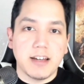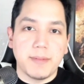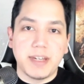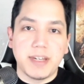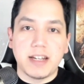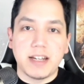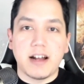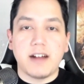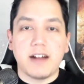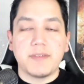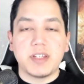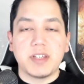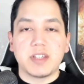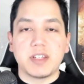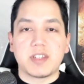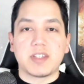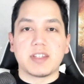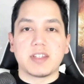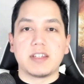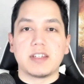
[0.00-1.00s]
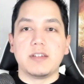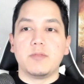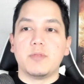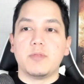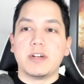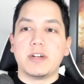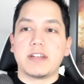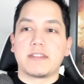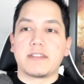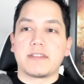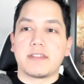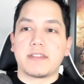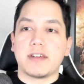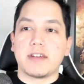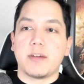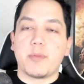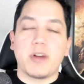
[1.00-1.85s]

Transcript: I mean, obviously, with uh,